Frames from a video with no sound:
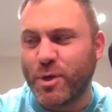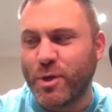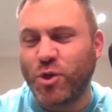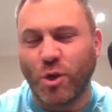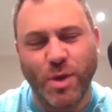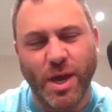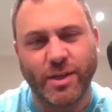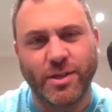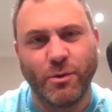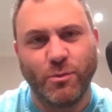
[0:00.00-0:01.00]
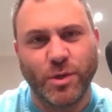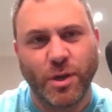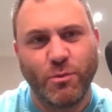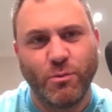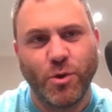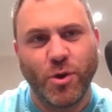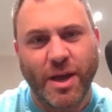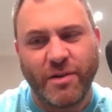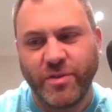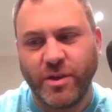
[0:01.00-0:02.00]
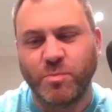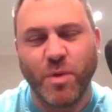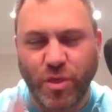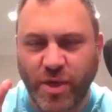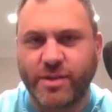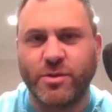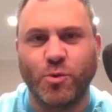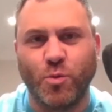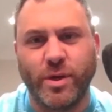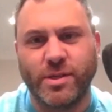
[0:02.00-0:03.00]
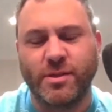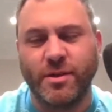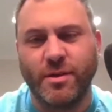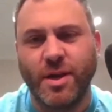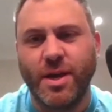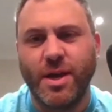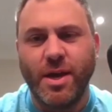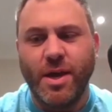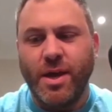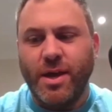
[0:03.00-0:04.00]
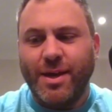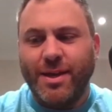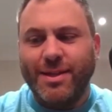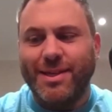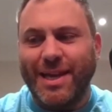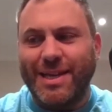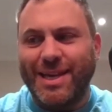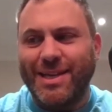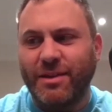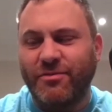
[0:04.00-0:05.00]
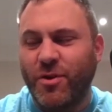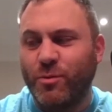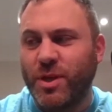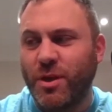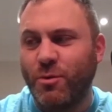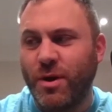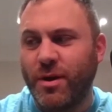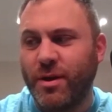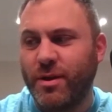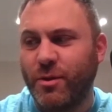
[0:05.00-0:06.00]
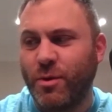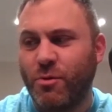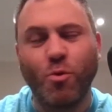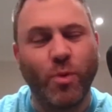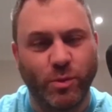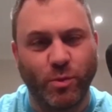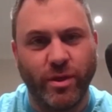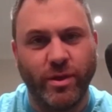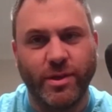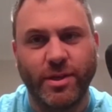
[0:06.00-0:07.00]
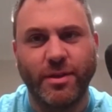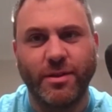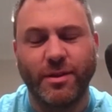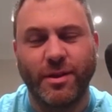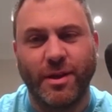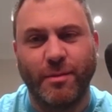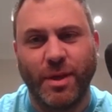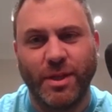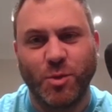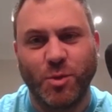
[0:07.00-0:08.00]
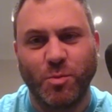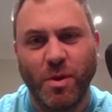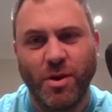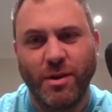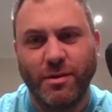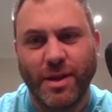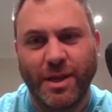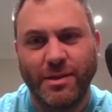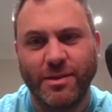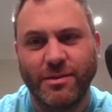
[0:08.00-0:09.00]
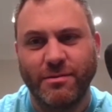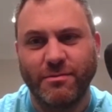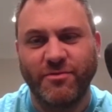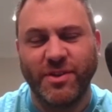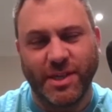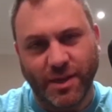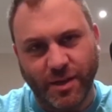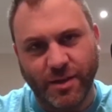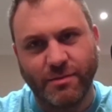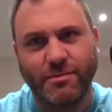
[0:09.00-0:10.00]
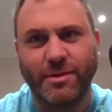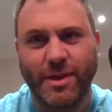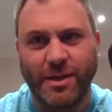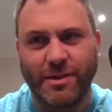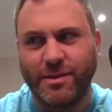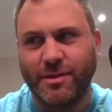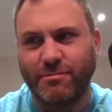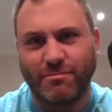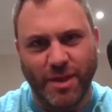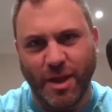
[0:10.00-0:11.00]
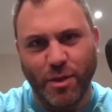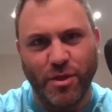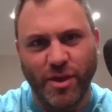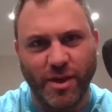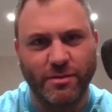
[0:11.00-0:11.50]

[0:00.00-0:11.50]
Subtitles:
So yeah, so look out for those. But thanks as always to ZCZ Films who are always with us in spirit and physically and the other thing